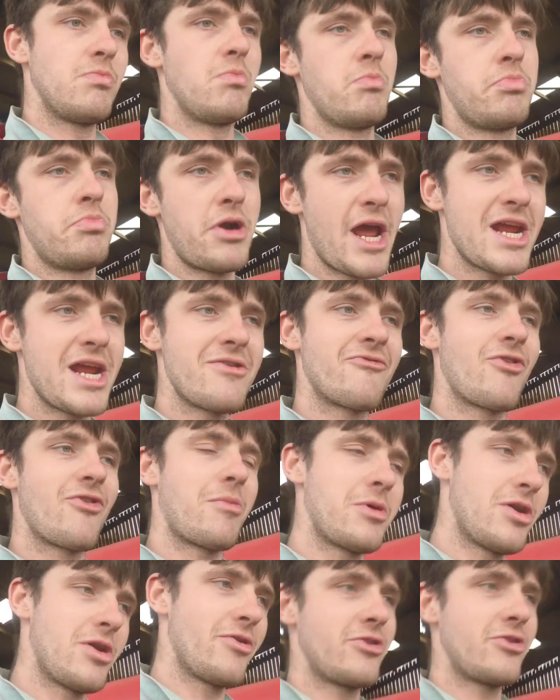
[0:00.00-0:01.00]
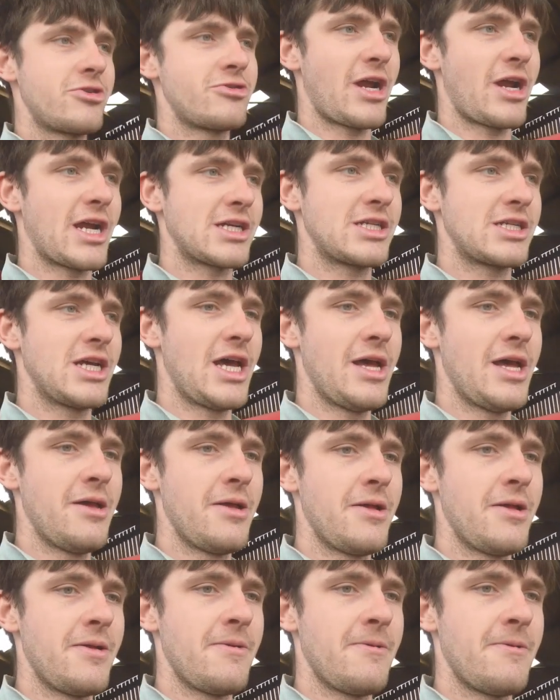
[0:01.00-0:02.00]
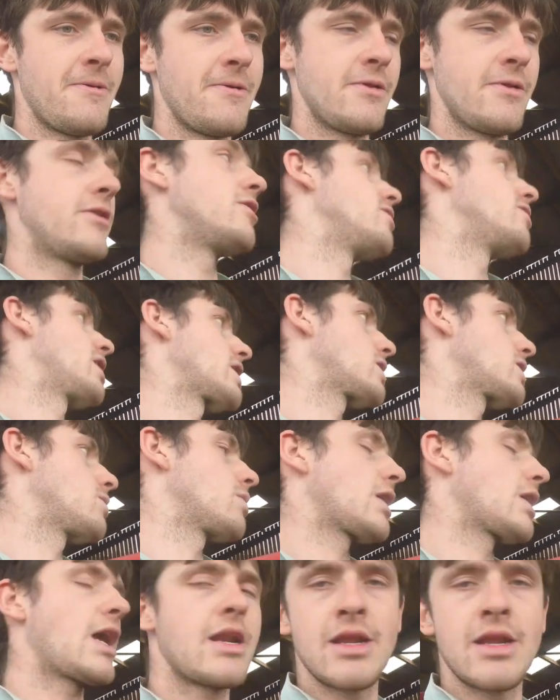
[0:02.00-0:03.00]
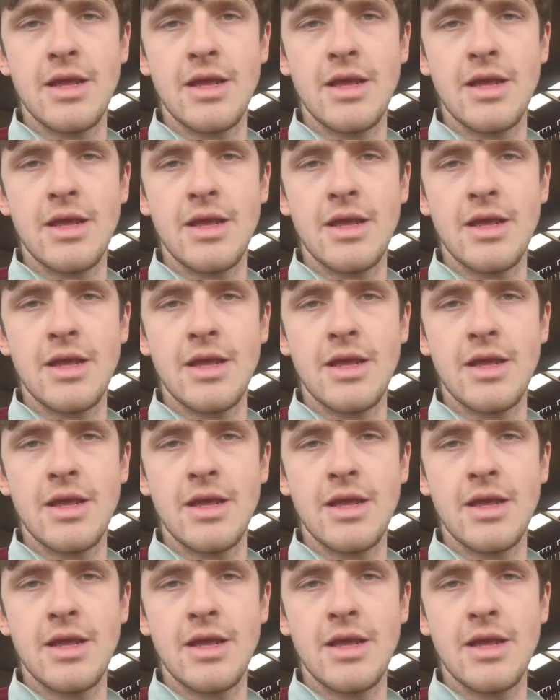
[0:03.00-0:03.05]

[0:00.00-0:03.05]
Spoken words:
brain from another tractor. Thank you again.